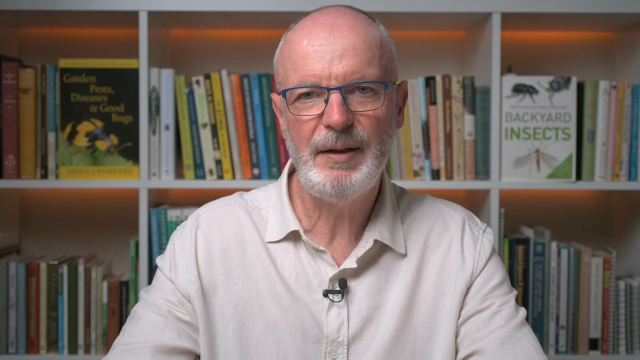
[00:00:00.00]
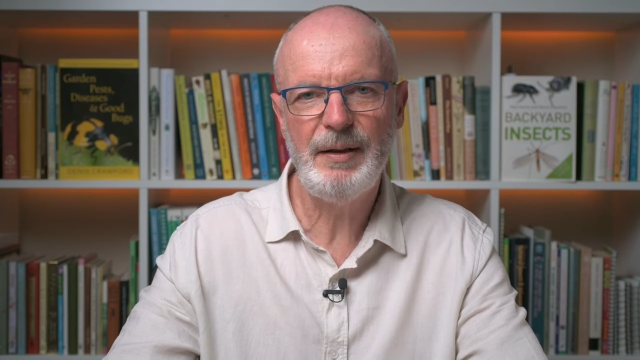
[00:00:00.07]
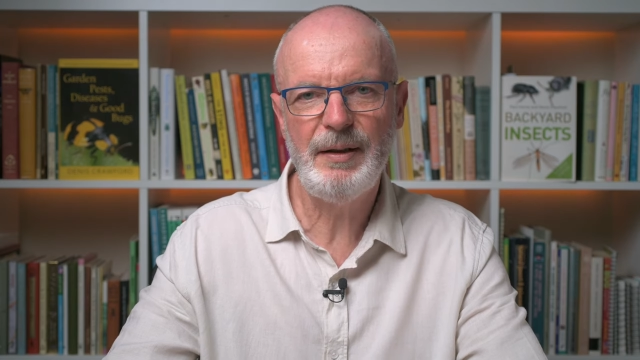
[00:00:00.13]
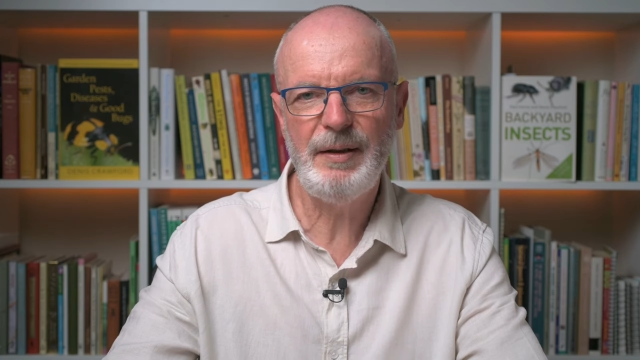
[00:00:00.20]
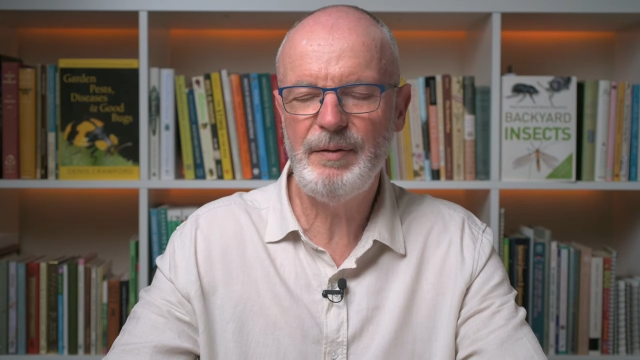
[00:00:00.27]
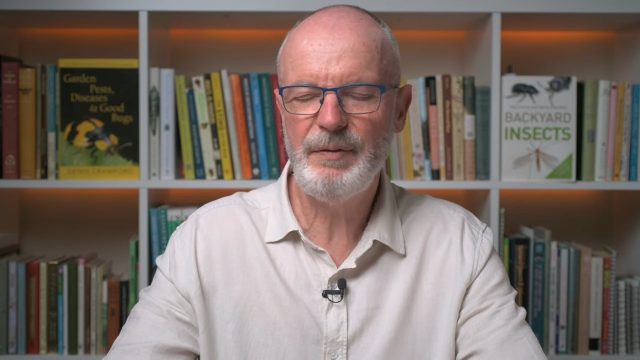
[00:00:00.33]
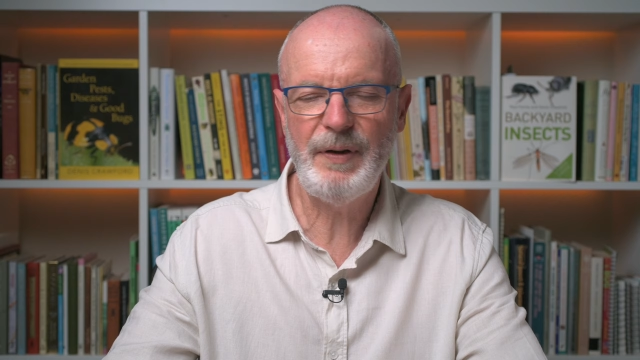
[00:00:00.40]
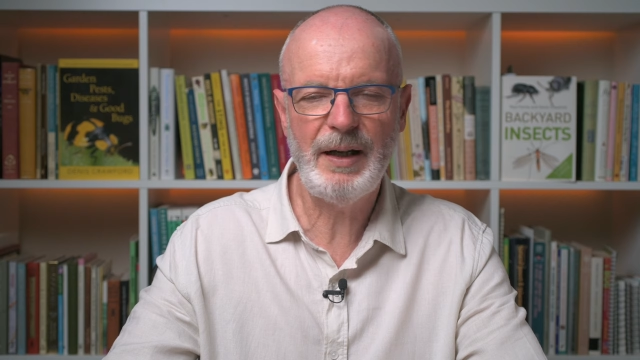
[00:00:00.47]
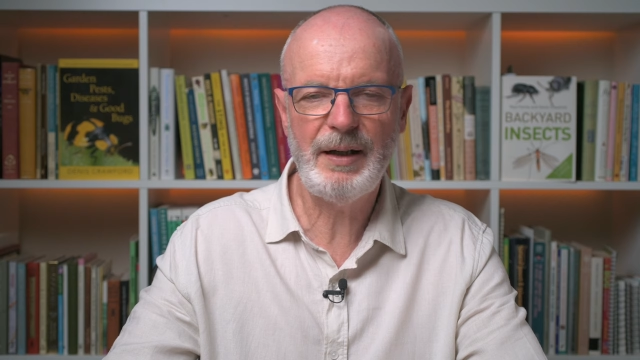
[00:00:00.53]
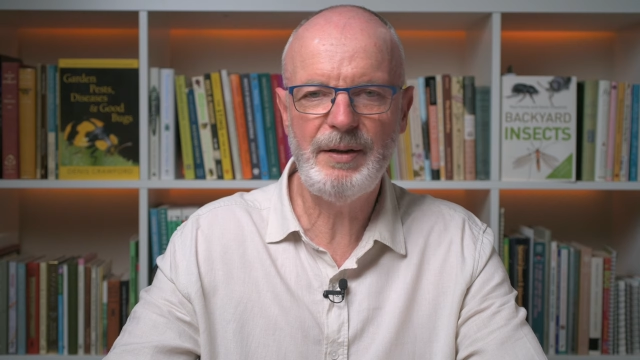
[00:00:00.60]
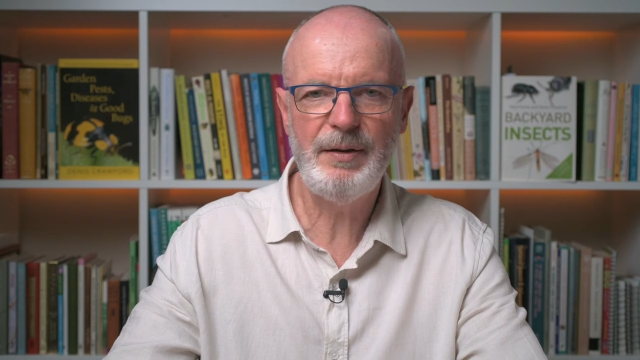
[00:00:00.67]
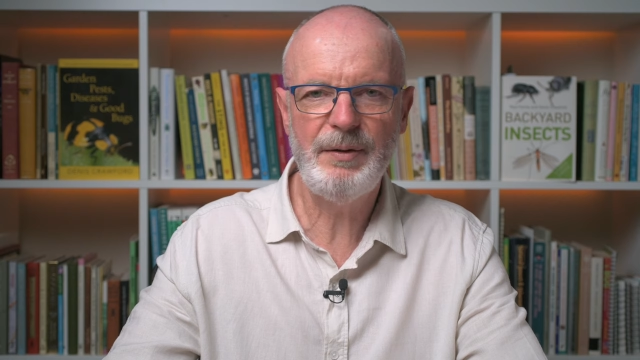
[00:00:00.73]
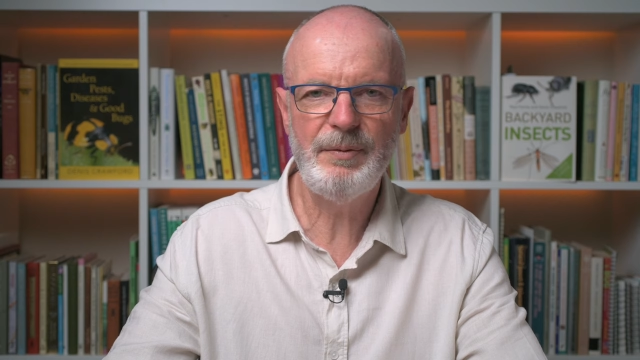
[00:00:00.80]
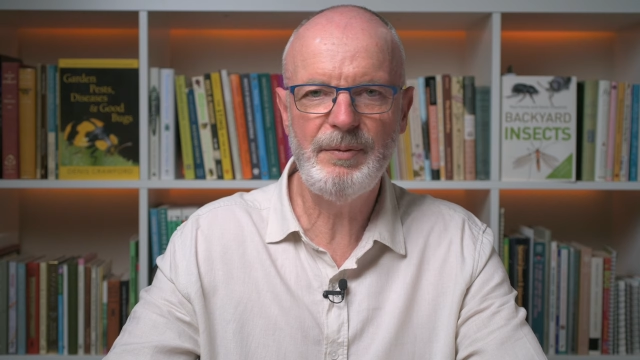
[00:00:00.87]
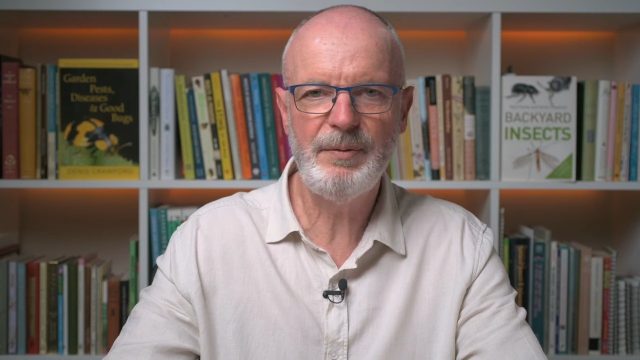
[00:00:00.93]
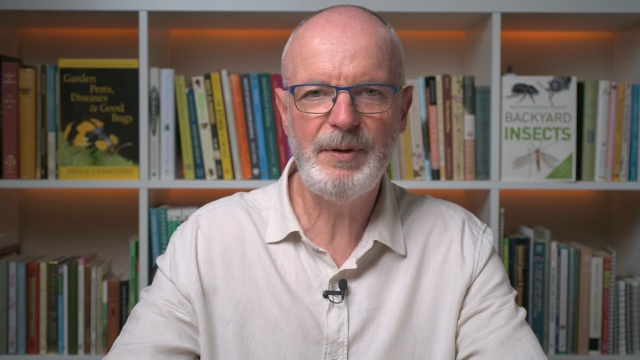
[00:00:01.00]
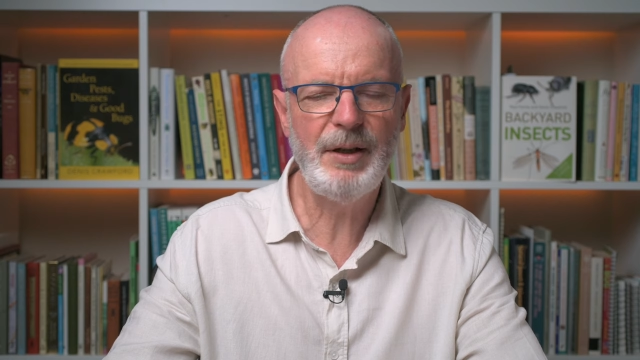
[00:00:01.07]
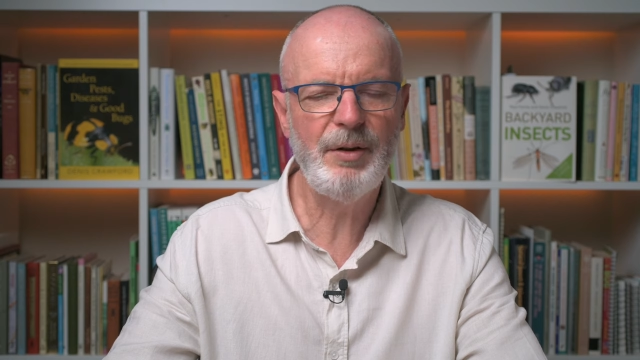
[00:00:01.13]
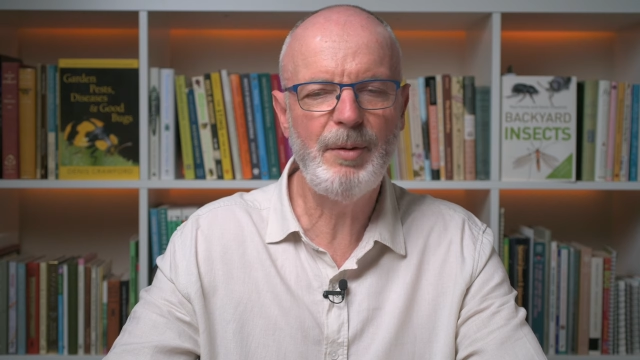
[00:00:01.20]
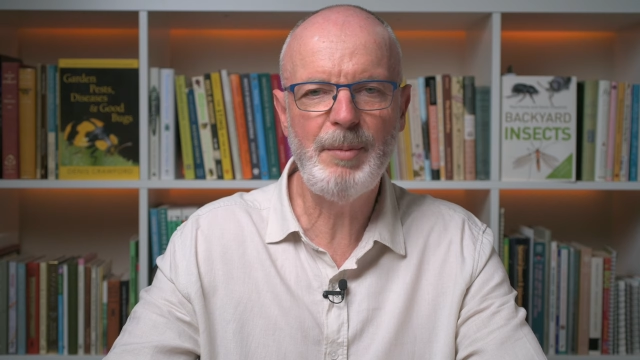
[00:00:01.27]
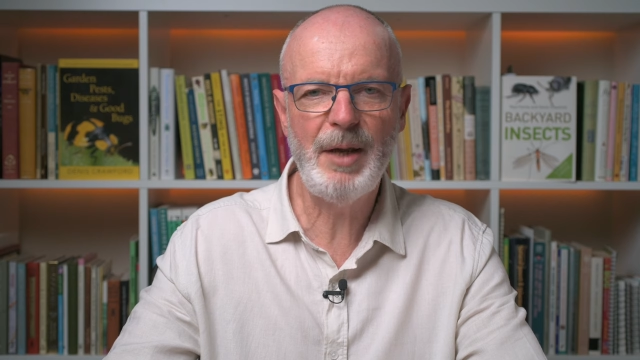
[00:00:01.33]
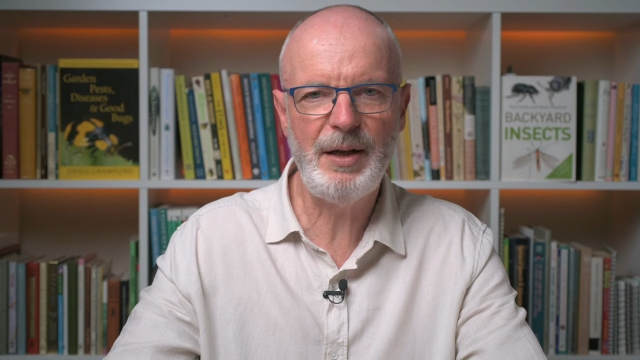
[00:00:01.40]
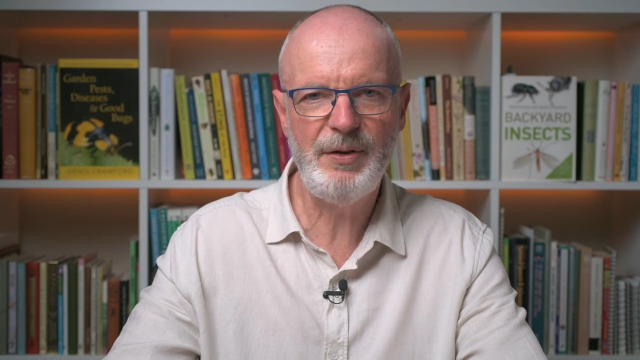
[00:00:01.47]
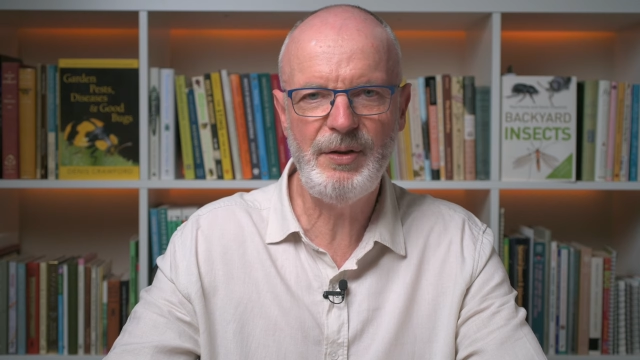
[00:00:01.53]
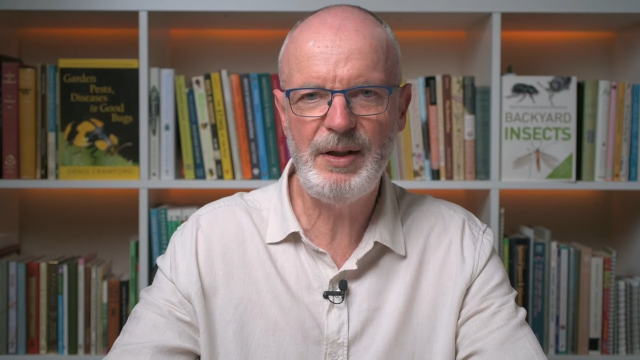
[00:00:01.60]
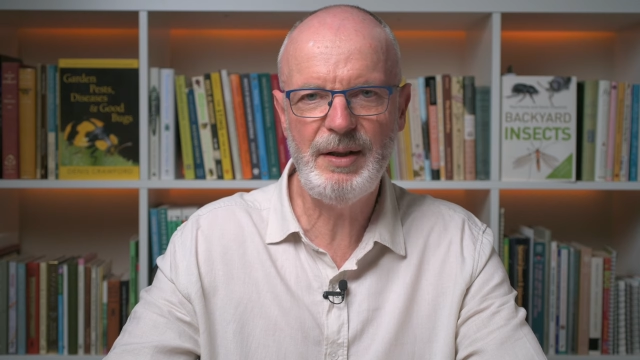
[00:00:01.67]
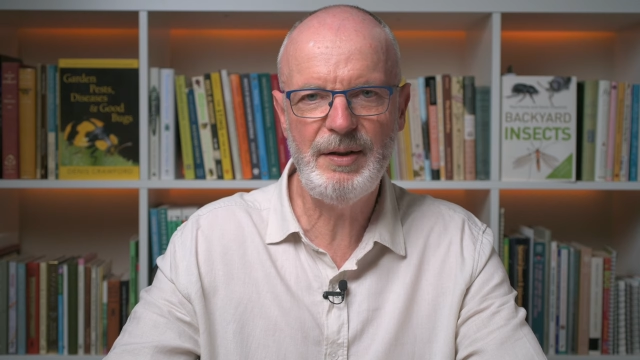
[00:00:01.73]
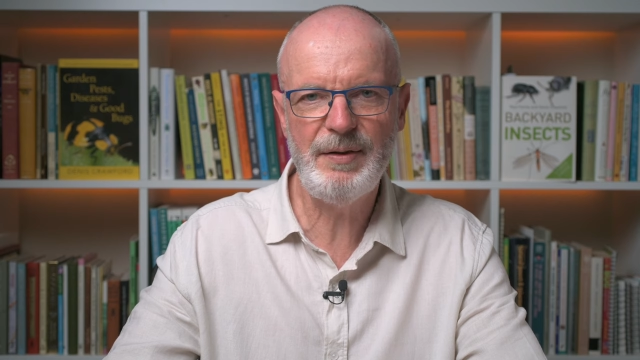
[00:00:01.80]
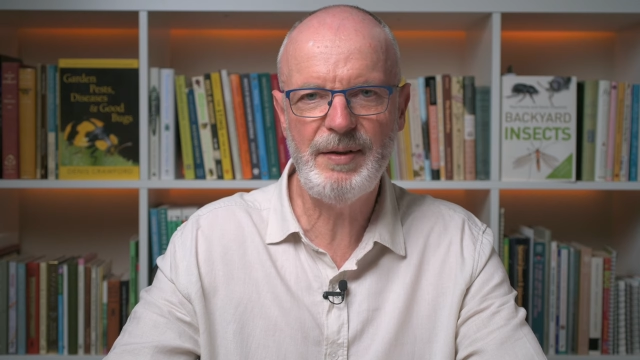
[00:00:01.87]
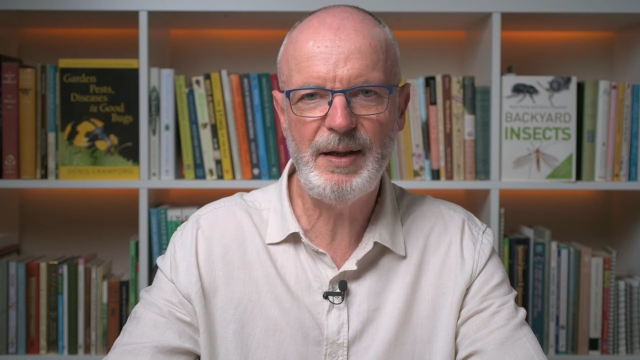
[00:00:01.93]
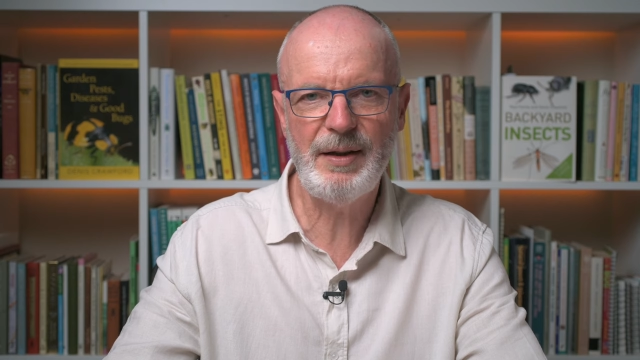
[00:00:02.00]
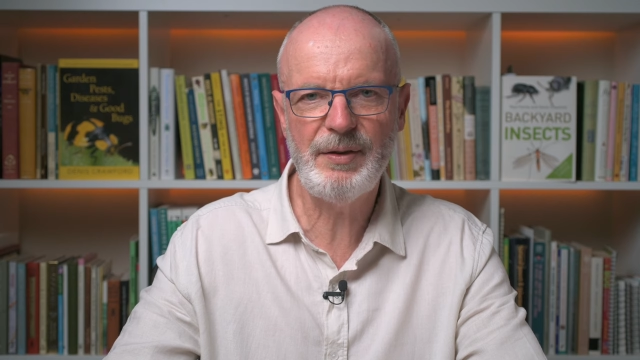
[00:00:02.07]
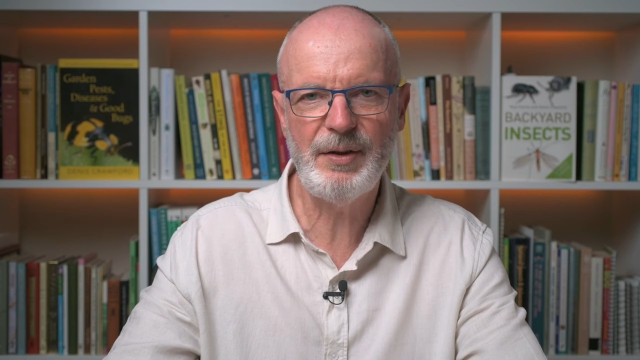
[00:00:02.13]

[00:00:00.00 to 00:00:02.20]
In fact, they're amazing insects.